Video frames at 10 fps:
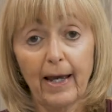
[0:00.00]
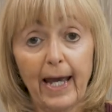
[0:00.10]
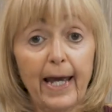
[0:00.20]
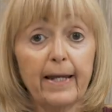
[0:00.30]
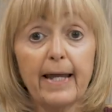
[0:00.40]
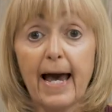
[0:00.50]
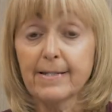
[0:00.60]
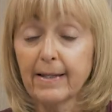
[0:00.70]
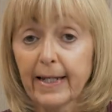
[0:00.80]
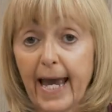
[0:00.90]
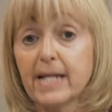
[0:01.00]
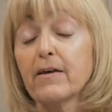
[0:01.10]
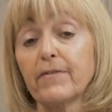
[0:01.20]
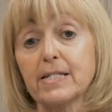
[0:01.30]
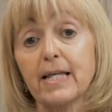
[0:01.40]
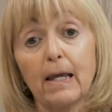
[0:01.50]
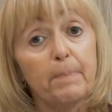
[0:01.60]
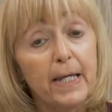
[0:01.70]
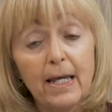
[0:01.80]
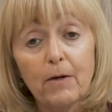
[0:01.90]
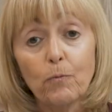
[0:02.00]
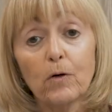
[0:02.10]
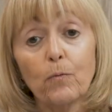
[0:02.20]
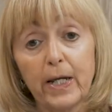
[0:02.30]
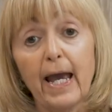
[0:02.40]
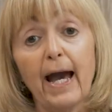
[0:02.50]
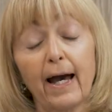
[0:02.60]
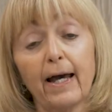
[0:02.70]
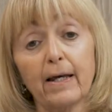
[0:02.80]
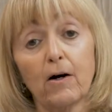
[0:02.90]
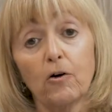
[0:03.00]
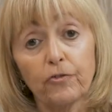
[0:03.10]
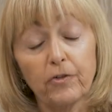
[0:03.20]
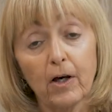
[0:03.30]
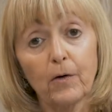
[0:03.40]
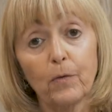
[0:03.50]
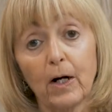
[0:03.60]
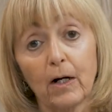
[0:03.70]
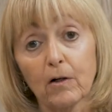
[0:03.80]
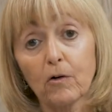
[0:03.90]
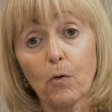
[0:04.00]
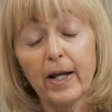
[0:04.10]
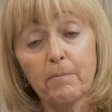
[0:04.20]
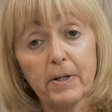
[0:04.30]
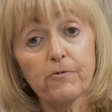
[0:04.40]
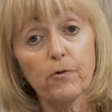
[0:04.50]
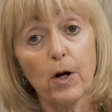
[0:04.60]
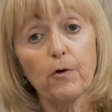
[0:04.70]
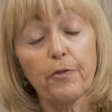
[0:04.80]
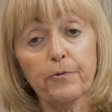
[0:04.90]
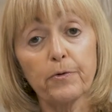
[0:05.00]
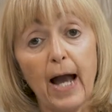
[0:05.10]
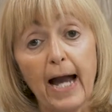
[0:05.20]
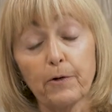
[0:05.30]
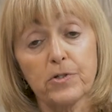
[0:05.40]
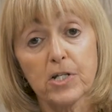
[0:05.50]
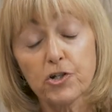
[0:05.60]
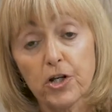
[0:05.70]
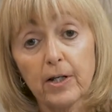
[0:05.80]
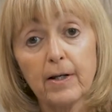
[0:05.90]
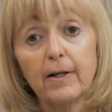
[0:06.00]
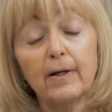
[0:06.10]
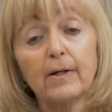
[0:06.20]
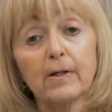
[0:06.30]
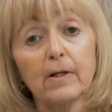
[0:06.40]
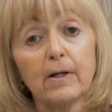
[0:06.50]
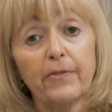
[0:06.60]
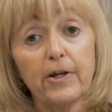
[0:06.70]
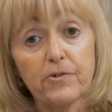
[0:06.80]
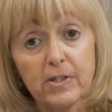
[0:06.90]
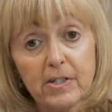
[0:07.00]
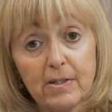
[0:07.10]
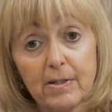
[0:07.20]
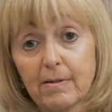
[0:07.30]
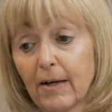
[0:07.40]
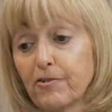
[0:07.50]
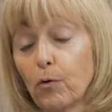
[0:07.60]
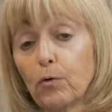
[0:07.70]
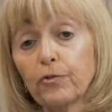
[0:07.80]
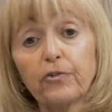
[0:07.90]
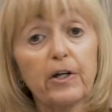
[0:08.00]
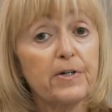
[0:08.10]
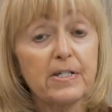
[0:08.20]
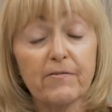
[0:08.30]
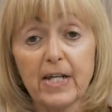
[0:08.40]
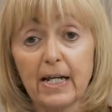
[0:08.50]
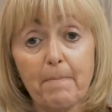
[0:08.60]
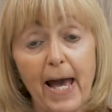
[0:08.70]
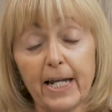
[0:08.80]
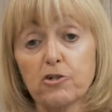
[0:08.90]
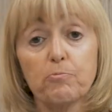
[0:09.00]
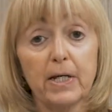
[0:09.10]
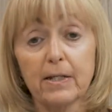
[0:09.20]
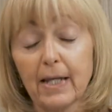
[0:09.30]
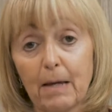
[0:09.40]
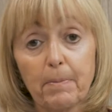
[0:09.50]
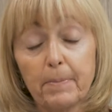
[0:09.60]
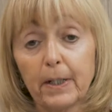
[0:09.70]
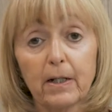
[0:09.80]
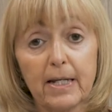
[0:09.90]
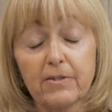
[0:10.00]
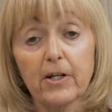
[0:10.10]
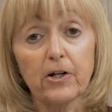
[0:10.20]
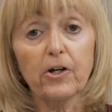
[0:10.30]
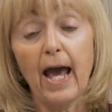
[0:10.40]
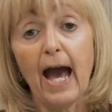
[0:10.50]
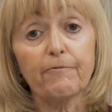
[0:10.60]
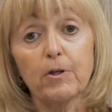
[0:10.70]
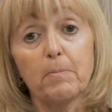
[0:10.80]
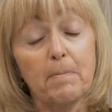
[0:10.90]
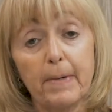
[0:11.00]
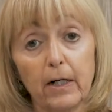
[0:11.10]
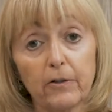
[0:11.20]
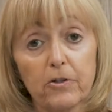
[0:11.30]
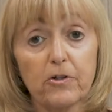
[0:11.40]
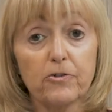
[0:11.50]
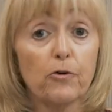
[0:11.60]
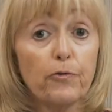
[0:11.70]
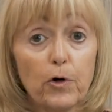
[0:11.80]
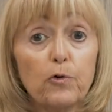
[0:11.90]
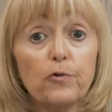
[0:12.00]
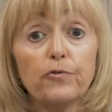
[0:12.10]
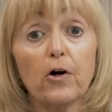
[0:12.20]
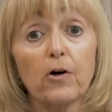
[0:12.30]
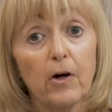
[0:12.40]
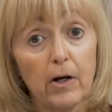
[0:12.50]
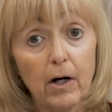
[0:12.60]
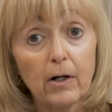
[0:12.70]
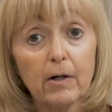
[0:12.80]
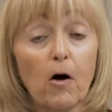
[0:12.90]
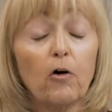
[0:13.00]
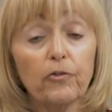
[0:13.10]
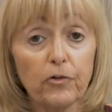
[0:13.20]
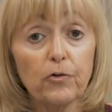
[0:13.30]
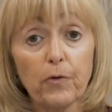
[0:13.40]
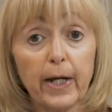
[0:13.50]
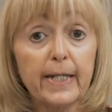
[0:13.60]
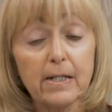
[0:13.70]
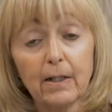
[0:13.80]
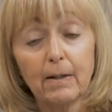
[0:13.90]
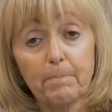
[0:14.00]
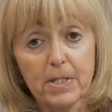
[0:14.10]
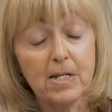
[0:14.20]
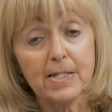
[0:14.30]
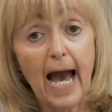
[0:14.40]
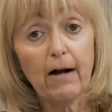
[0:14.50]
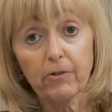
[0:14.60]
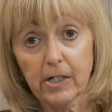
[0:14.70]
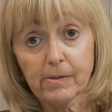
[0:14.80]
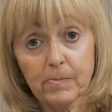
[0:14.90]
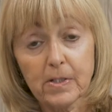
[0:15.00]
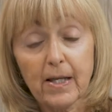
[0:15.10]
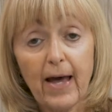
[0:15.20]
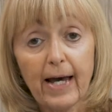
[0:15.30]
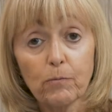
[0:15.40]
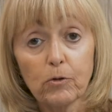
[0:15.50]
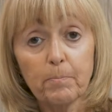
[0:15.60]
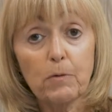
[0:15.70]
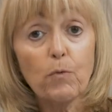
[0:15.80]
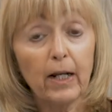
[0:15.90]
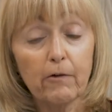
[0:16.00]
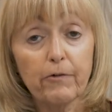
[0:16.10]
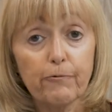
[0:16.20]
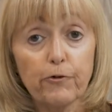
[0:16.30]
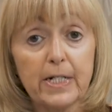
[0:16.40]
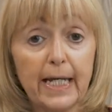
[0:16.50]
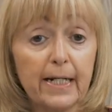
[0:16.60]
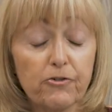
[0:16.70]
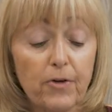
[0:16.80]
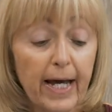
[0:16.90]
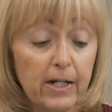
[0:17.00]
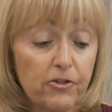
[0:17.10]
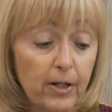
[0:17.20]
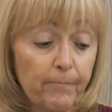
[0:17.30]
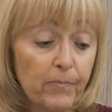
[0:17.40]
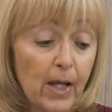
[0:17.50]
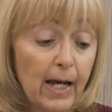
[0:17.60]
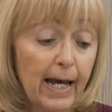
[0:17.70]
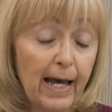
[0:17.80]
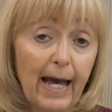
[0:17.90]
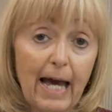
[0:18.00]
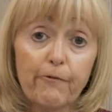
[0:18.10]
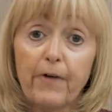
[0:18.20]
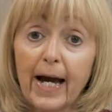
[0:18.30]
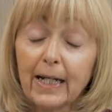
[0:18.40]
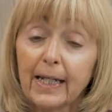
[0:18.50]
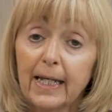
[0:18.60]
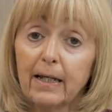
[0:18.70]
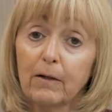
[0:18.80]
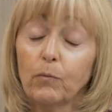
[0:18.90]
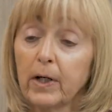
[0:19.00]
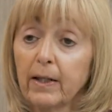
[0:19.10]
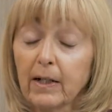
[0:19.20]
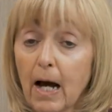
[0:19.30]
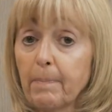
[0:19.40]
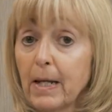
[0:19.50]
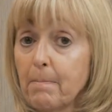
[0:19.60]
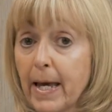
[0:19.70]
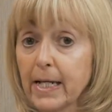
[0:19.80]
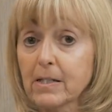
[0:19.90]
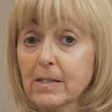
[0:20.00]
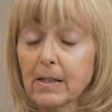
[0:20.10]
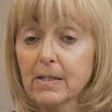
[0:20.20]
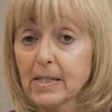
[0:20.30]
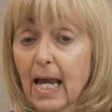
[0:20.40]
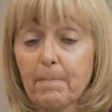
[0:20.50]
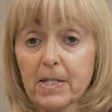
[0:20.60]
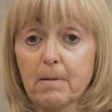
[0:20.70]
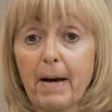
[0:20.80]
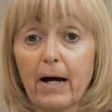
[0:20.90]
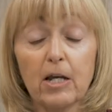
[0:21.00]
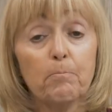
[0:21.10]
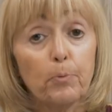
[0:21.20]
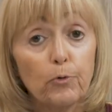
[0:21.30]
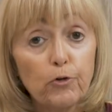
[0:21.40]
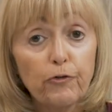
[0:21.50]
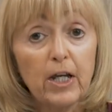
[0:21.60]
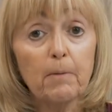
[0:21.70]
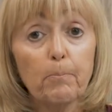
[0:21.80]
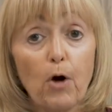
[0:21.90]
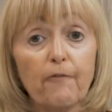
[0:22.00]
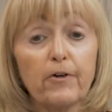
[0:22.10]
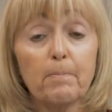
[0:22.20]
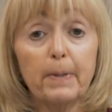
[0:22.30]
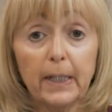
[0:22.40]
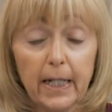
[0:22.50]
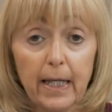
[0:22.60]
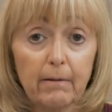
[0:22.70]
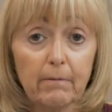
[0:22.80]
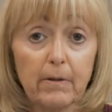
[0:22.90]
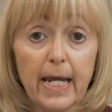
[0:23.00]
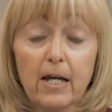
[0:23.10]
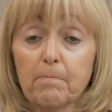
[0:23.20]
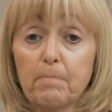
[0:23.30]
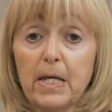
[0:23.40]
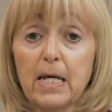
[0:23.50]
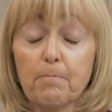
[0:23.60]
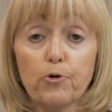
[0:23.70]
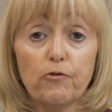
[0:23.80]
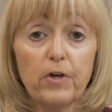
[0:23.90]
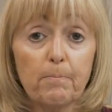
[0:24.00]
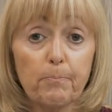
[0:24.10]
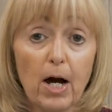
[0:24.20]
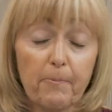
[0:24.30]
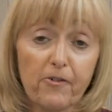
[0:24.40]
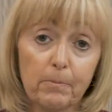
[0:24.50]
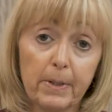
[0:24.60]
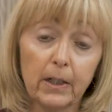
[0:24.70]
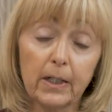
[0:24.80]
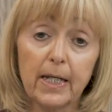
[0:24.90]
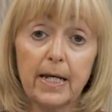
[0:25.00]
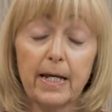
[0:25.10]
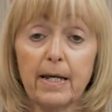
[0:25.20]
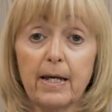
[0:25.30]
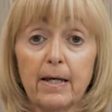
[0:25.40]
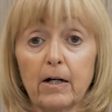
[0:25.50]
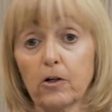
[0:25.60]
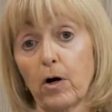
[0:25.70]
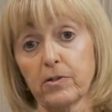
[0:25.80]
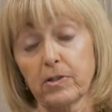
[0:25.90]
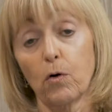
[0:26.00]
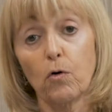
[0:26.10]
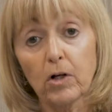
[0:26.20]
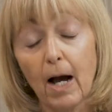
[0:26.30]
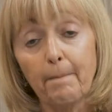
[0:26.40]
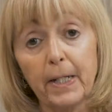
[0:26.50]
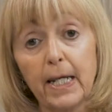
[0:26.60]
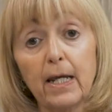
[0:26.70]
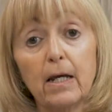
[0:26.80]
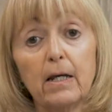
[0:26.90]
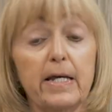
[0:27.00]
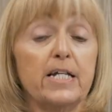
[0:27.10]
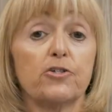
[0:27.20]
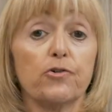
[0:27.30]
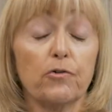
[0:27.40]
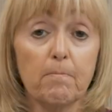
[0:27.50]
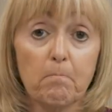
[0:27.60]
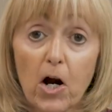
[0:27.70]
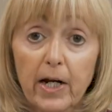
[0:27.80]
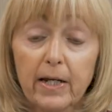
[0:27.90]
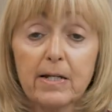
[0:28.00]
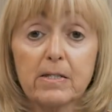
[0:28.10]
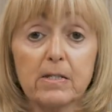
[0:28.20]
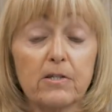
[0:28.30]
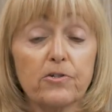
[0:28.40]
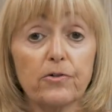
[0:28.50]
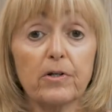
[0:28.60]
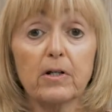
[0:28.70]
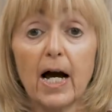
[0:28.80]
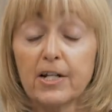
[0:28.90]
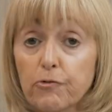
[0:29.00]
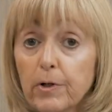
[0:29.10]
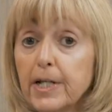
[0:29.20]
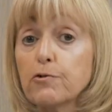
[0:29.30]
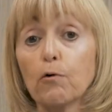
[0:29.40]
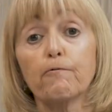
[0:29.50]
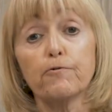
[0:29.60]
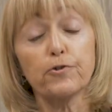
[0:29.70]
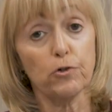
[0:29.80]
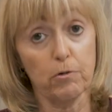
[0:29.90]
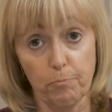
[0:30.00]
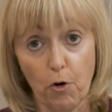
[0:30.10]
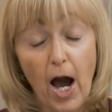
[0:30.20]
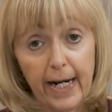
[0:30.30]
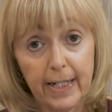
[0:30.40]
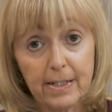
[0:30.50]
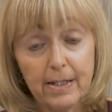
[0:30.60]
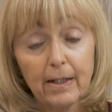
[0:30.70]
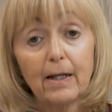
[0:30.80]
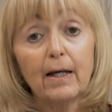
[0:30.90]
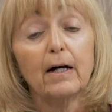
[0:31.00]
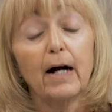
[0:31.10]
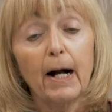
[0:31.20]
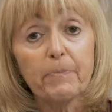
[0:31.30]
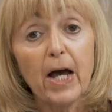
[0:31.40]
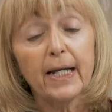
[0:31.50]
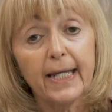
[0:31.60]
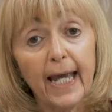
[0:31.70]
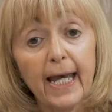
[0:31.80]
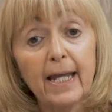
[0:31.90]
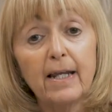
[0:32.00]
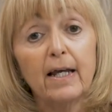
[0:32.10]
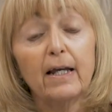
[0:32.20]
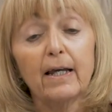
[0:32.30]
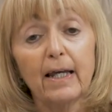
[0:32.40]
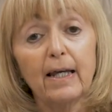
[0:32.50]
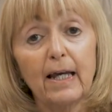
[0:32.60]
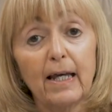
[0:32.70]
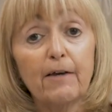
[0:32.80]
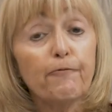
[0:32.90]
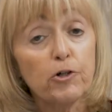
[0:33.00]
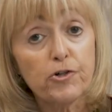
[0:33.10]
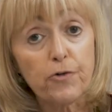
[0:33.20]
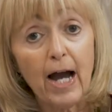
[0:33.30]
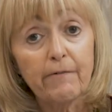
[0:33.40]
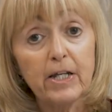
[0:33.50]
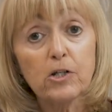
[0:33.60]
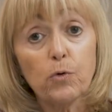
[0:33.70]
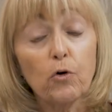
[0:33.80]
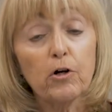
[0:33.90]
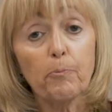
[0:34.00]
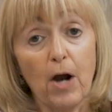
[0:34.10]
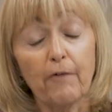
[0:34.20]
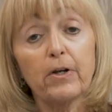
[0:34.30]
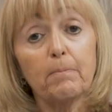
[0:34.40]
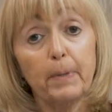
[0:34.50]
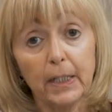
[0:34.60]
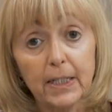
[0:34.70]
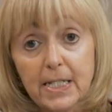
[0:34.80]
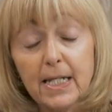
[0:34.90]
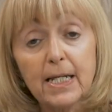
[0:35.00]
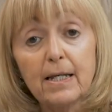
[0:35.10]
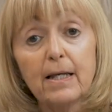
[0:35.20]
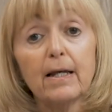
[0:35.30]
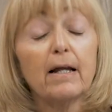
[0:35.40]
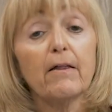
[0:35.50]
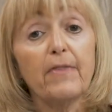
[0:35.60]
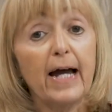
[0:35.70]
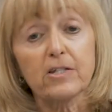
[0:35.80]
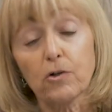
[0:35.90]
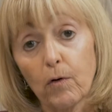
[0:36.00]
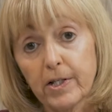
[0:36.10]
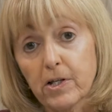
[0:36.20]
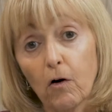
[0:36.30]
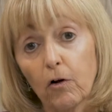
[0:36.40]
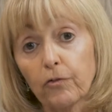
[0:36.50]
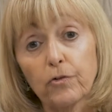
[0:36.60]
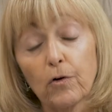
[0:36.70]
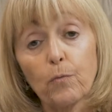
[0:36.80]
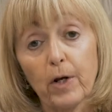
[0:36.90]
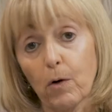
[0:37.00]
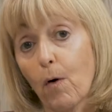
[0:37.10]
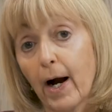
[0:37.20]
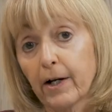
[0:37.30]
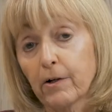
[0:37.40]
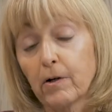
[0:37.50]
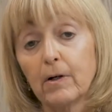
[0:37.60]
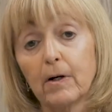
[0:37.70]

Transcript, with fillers: And as in the case of SAP, where we had also quite a bit of growth through acquisition, there's a whole series of data management capabilities that are going to have to be built. So those are also great business outcomes that will be relevant for a data strategy. And finally, when the company makes statements about improving profitability, they could be improving profitability across the whole company, in certain markets, in certain countries, or for certain products. Again, if you're driving toward profitability, that's going to also require